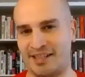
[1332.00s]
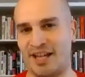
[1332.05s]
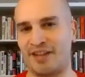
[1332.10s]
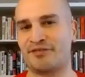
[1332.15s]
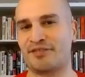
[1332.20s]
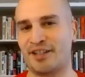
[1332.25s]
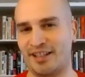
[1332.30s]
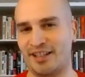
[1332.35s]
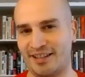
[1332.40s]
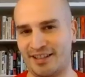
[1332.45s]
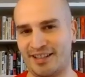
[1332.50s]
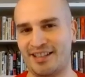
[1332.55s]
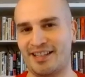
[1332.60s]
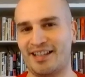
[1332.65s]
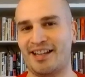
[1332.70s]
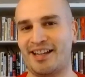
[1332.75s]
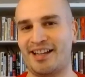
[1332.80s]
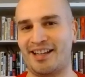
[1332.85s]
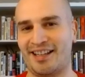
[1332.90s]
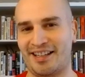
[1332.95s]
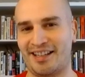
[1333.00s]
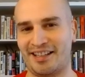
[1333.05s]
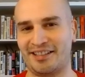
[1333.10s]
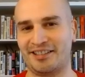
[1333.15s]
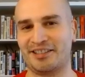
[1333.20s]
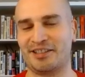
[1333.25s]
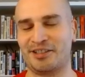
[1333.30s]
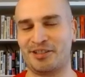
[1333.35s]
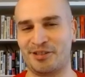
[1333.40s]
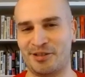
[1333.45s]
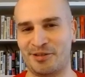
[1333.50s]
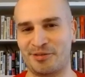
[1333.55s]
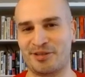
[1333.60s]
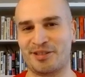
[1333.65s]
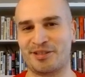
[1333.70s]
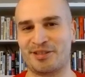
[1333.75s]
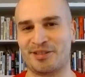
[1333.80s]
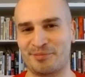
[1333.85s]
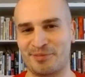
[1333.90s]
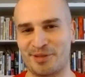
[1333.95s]
definitely, uh, you know,
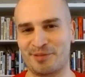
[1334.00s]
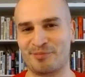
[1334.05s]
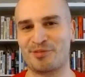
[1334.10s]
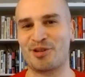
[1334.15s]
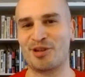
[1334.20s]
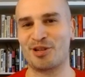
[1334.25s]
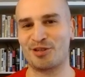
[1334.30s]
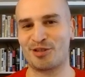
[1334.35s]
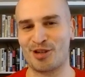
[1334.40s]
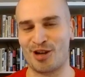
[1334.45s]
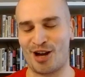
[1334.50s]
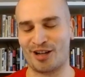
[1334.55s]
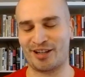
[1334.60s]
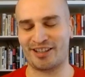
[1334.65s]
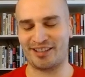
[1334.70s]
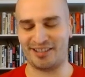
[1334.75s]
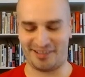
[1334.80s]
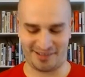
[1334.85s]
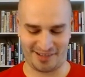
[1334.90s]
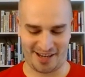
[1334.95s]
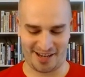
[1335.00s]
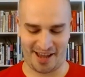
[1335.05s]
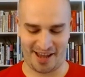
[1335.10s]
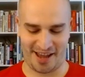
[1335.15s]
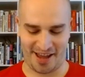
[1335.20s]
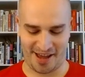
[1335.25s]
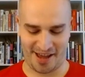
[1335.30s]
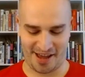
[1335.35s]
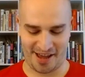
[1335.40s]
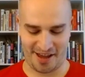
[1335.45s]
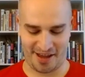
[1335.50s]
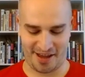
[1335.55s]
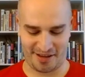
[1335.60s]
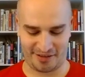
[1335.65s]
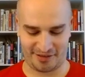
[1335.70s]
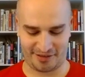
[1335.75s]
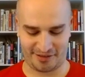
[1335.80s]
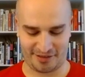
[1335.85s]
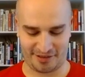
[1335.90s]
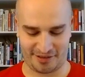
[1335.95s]
so some some good talking uh,
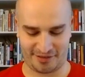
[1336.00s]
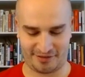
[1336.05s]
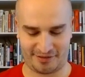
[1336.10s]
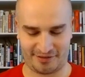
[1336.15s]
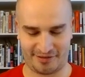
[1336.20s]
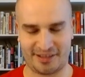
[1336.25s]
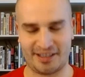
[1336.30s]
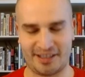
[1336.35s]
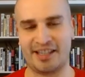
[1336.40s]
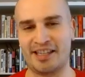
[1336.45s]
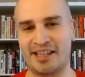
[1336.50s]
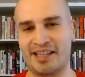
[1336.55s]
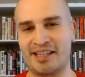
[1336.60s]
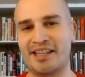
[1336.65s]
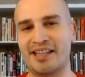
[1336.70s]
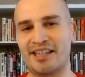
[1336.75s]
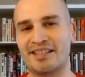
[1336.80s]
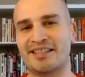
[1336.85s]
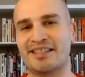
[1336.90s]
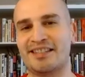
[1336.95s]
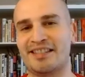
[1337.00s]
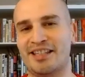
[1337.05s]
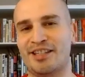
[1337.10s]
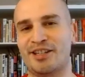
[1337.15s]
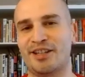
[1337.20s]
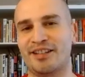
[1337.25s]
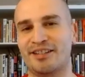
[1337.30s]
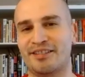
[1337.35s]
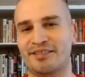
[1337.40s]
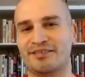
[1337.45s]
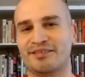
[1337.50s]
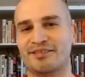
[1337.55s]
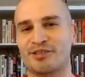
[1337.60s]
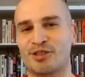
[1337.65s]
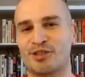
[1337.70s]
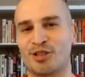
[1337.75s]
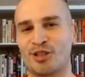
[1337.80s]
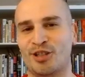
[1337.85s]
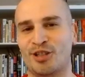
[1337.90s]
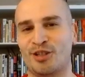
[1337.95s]
is needed
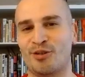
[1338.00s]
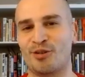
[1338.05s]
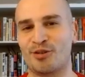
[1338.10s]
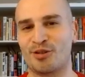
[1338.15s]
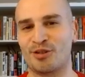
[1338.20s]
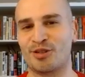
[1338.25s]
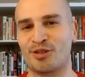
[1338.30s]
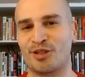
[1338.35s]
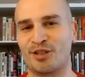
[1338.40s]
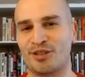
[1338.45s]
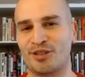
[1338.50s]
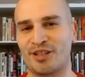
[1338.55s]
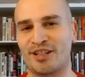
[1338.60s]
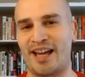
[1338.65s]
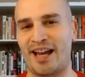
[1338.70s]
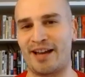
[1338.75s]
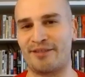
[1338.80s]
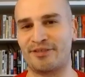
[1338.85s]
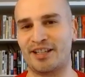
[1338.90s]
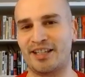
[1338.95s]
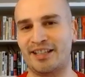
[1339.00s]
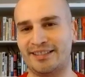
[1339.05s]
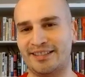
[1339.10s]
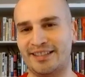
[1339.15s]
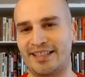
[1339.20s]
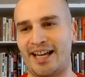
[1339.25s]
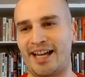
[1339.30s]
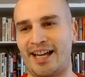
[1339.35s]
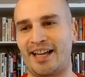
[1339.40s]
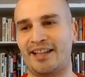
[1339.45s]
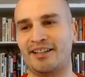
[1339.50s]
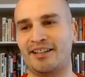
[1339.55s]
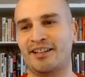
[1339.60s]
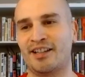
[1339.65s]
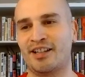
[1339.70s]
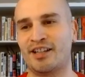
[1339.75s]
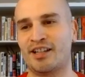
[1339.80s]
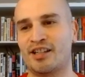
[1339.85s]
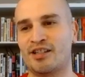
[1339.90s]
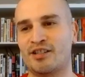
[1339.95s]
to, in order to to navigate that.
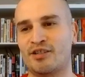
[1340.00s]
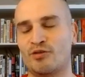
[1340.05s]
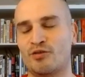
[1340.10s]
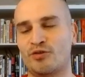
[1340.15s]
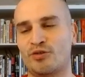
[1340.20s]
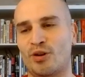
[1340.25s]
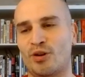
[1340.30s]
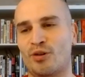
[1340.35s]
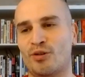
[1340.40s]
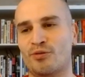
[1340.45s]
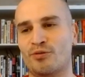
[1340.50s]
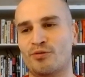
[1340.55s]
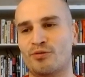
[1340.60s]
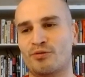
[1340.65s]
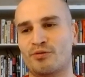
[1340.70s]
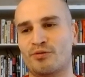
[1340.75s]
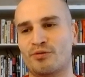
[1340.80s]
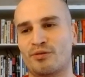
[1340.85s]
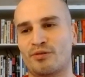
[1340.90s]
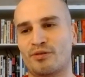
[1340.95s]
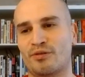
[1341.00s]
Mm-hmm. So